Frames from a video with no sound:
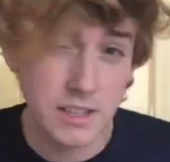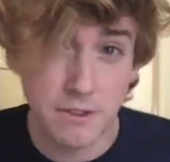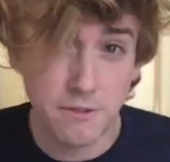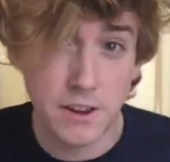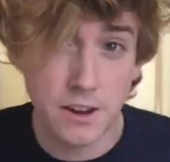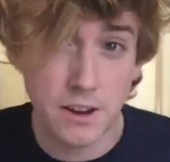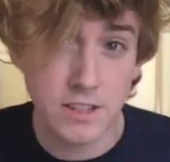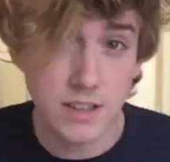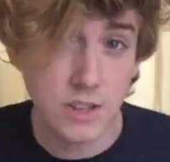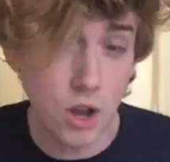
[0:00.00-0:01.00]
my fingers
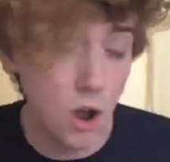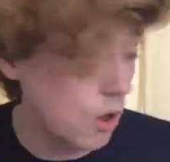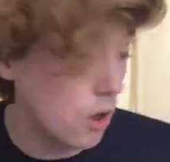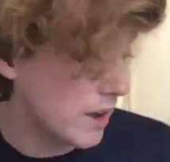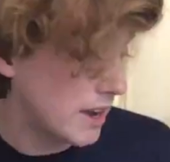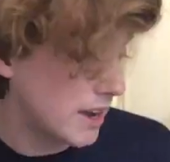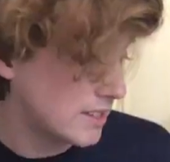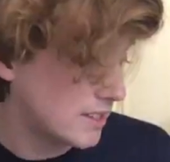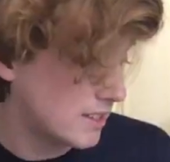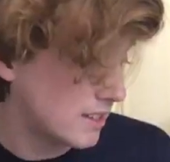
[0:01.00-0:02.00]
as always.